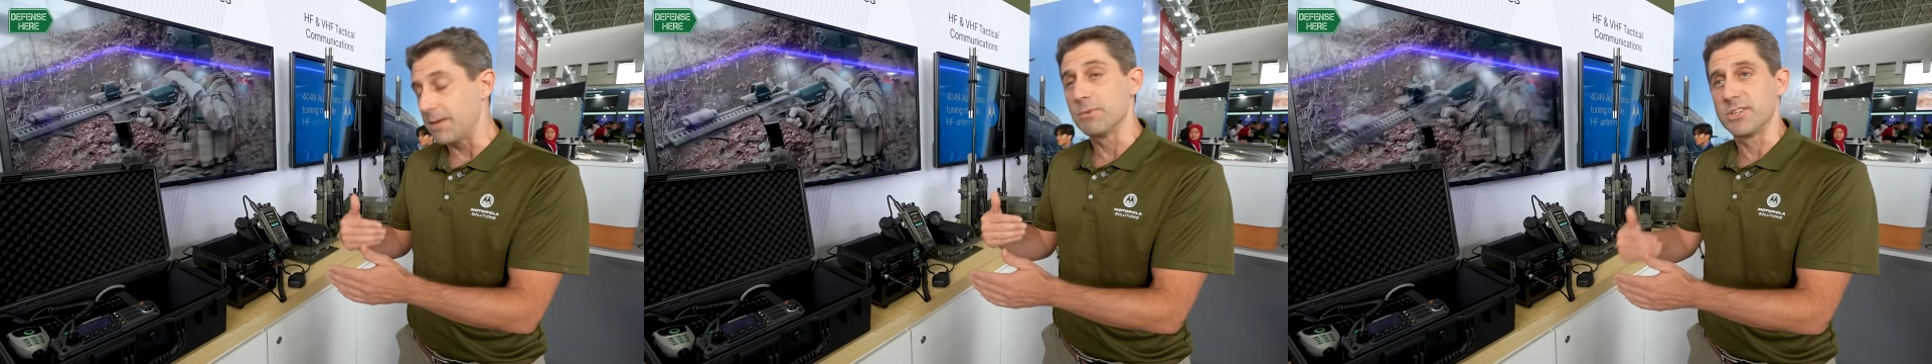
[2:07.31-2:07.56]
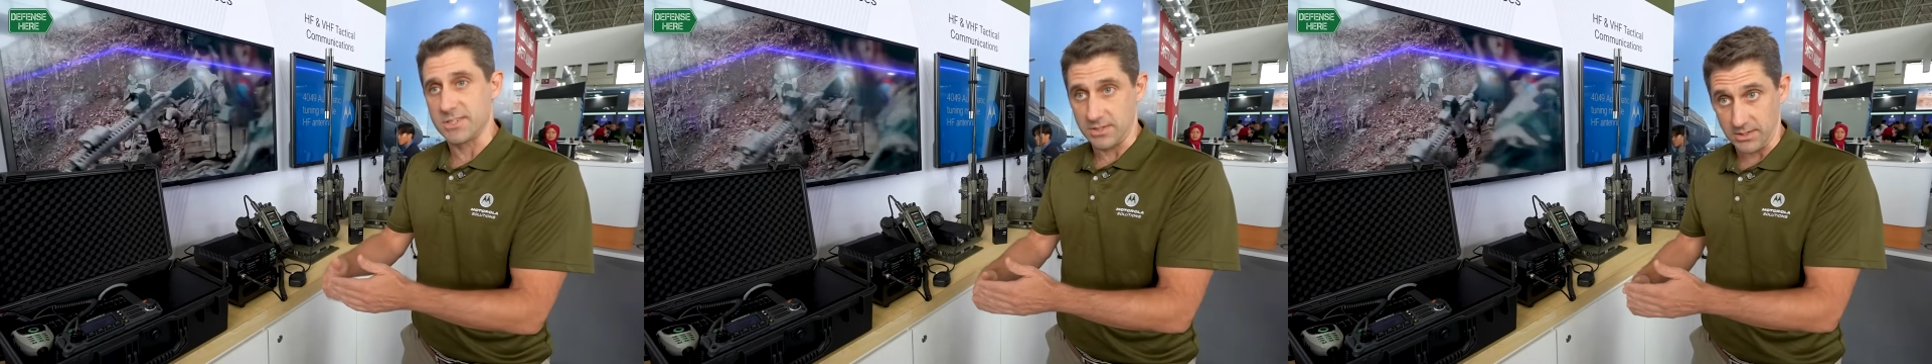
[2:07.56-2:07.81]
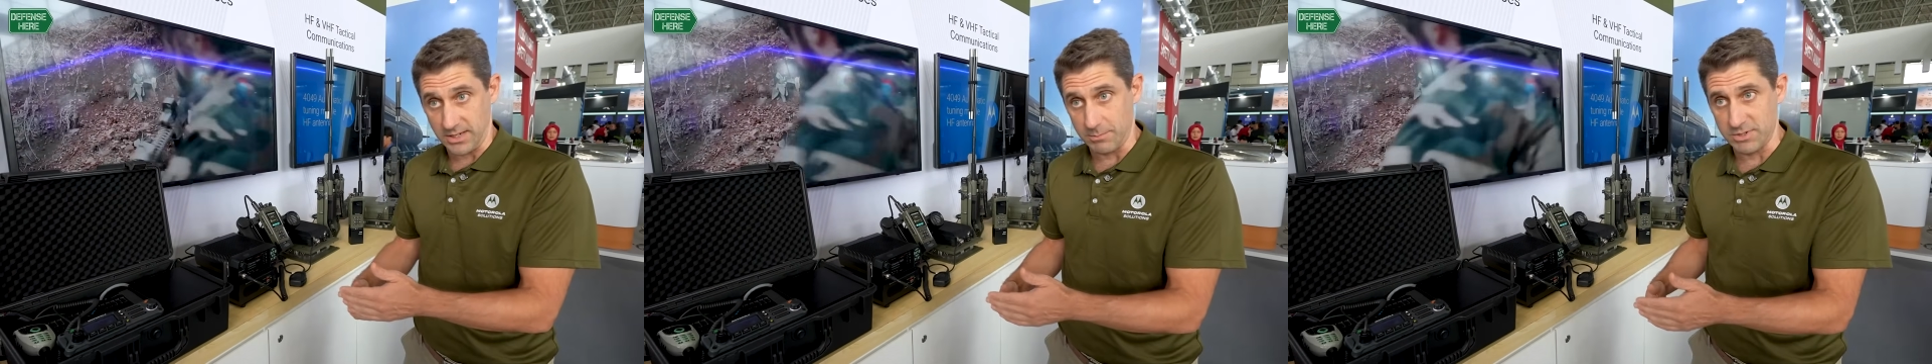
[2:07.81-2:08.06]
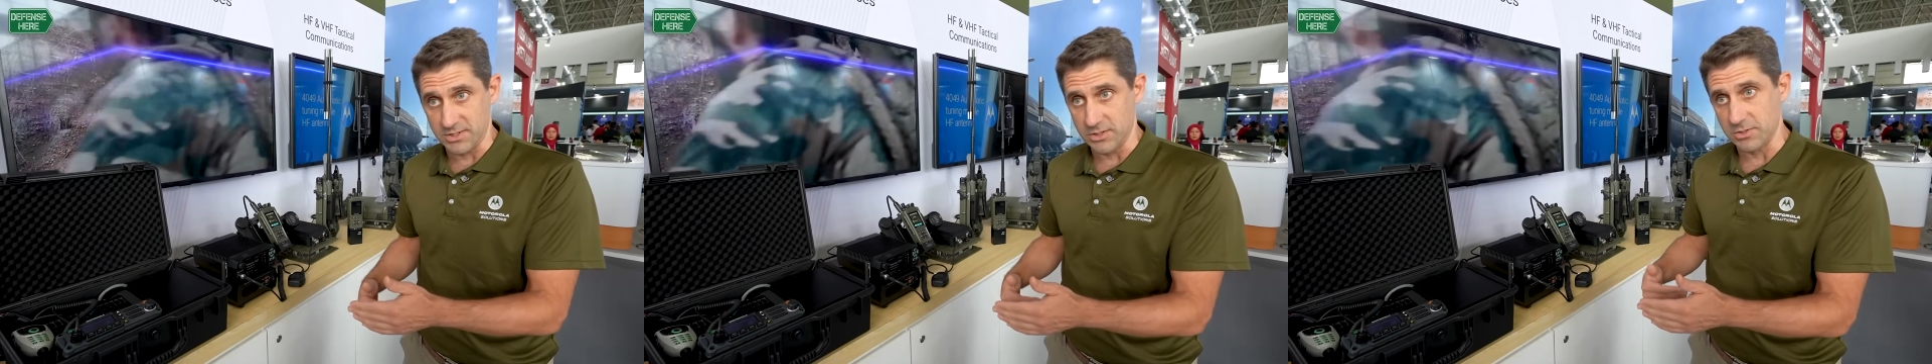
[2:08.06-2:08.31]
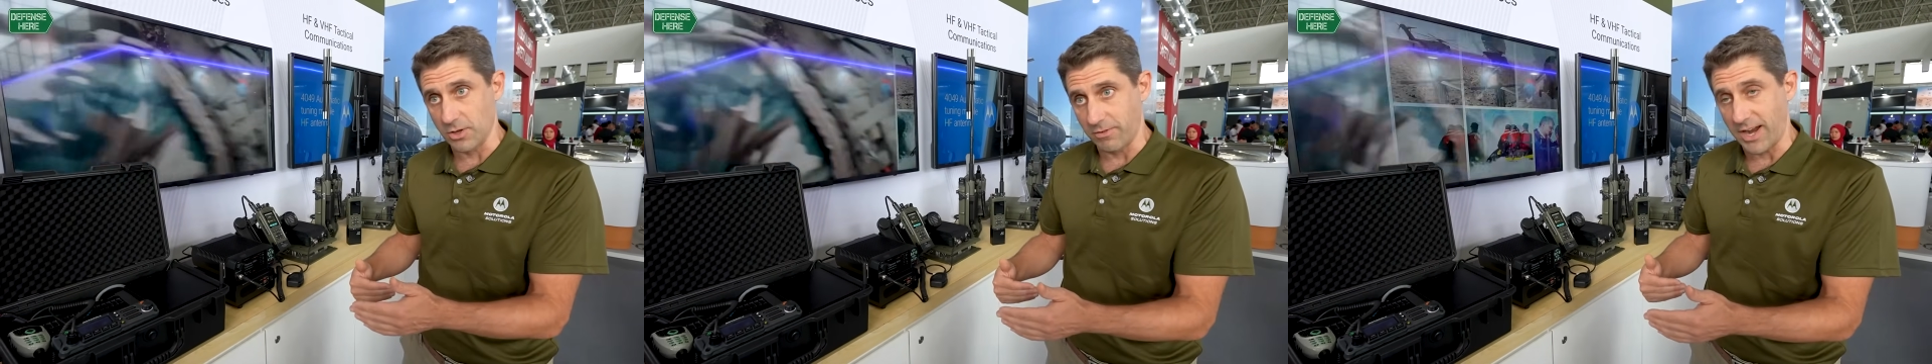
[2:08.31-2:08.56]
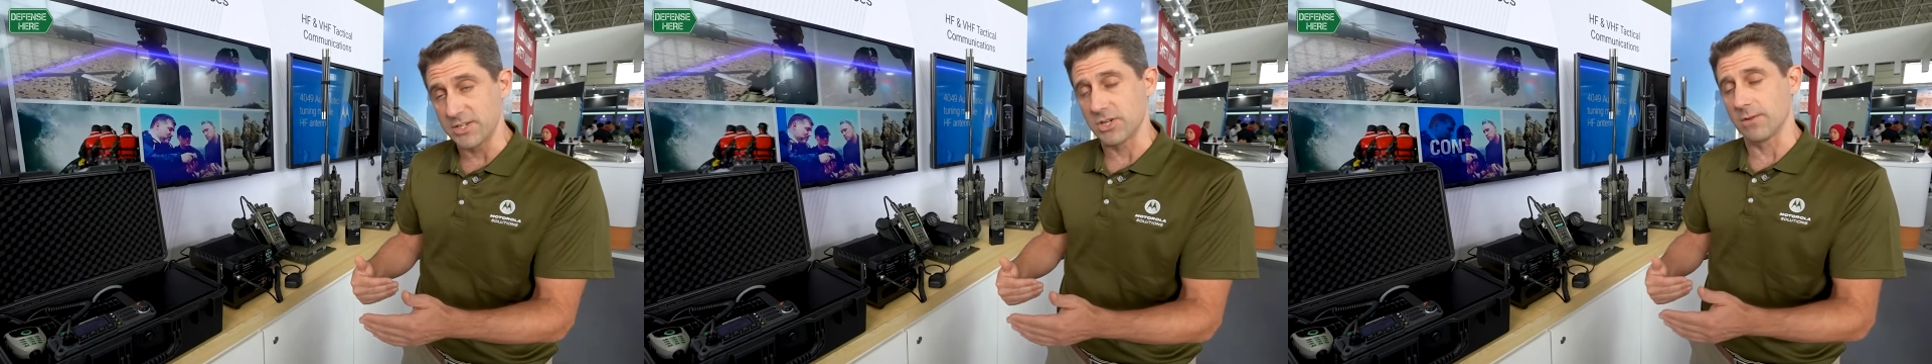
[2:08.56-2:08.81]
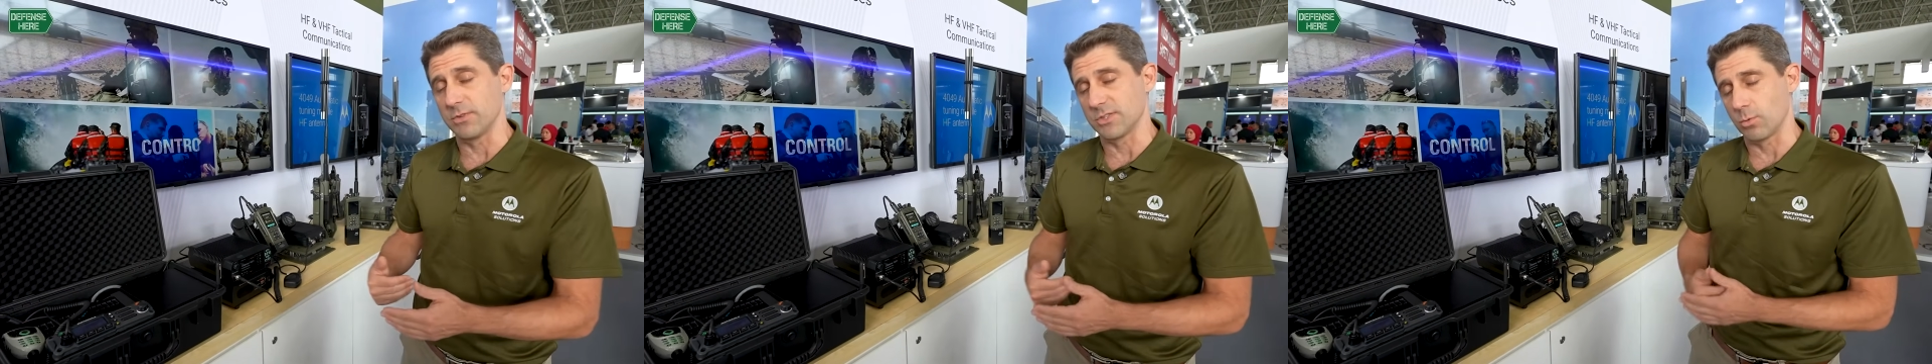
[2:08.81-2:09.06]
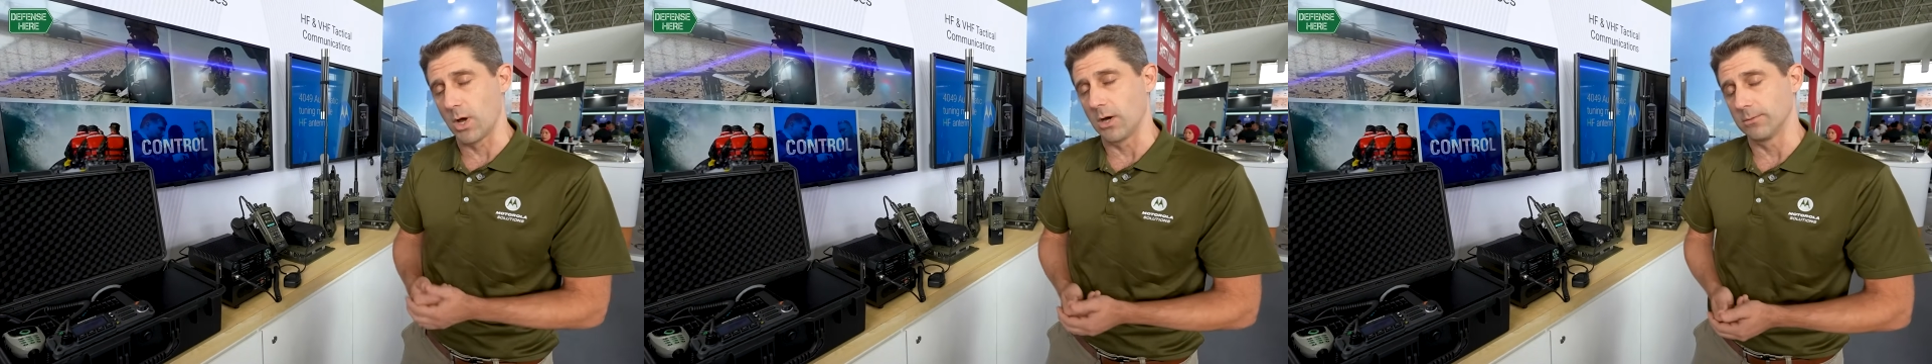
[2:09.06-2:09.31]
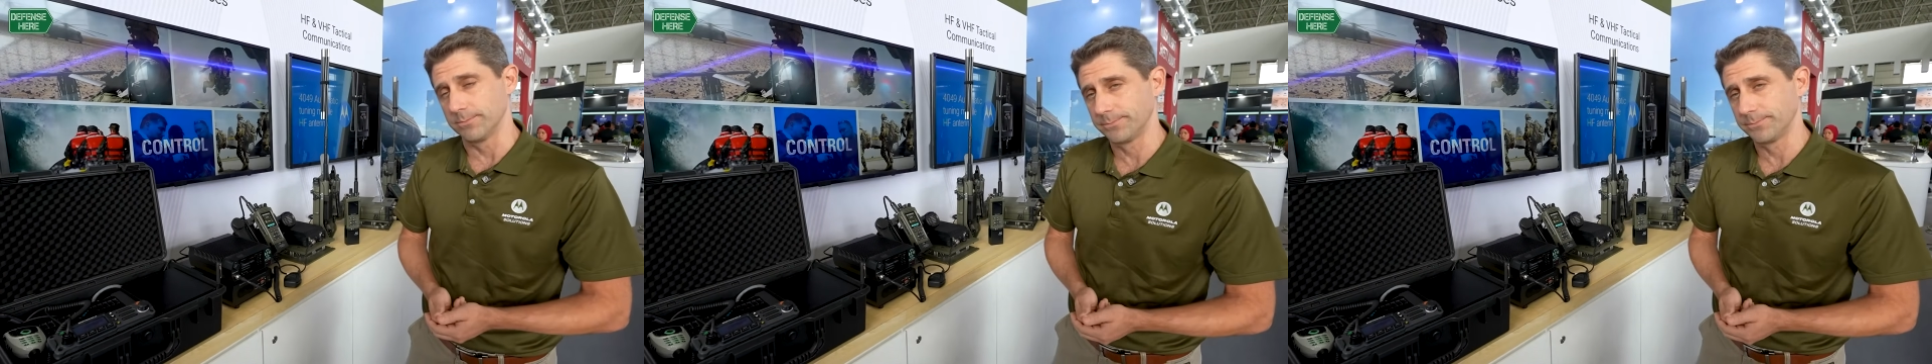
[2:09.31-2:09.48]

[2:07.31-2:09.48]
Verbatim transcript: image, images over HF as well.